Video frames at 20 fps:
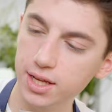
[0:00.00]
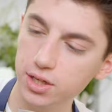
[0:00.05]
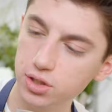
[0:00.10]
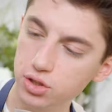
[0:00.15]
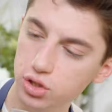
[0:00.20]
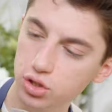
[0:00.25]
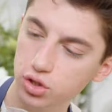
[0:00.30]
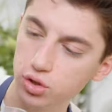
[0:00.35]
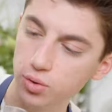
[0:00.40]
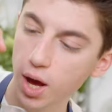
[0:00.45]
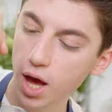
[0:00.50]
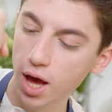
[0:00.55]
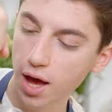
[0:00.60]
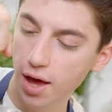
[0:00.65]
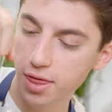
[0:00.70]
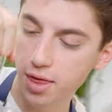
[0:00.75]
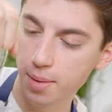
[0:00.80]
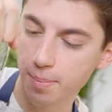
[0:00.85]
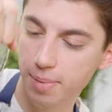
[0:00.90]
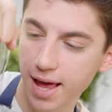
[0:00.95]
into
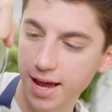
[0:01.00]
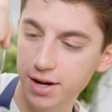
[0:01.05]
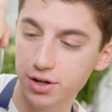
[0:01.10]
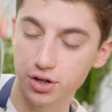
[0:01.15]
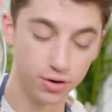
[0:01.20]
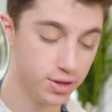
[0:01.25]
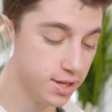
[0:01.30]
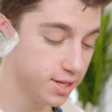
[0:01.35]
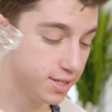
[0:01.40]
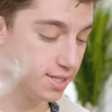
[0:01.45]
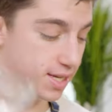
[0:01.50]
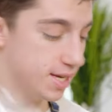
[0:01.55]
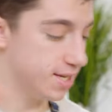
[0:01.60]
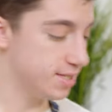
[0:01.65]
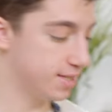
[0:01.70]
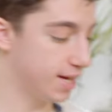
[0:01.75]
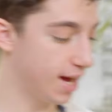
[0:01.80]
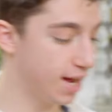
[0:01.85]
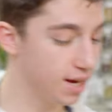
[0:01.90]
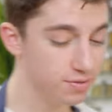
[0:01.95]
the blender. This
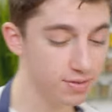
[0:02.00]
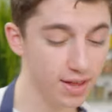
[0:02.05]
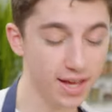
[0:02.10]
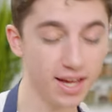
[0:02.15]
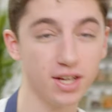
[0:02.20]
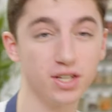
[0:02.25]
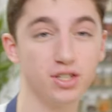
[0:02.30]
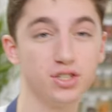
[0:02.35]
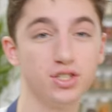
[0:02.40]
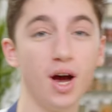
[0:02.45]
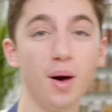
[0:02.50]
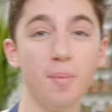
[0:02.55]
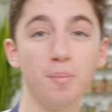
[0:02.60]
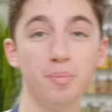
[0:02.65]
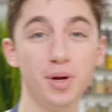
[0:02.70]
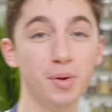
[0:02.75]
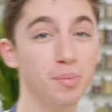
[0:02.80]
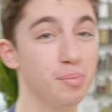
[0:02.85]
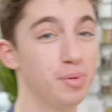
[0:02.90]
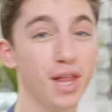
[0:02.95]
is kind of like a
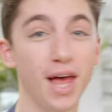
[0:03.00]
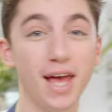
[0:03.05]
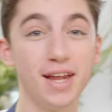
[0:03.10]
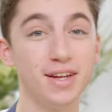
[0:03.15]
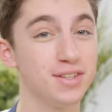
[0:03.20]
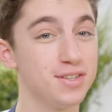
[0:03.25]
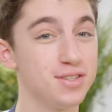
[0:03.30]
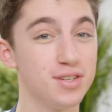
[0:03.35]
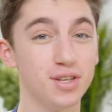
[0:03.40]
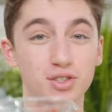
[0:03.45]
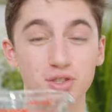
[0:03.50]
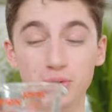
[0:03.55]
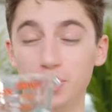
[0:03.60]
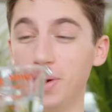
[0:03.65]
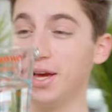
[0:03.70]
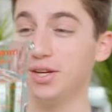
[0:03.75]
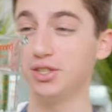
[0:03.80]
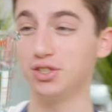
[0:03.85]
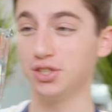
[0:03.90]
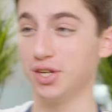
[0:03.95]
dump and blend
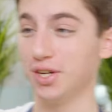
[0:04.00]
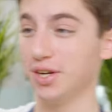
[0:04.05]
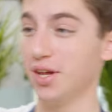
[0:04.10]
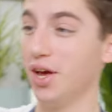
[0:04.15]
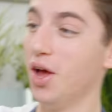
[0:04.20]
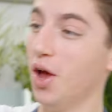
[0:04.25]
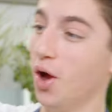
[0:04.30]
situation.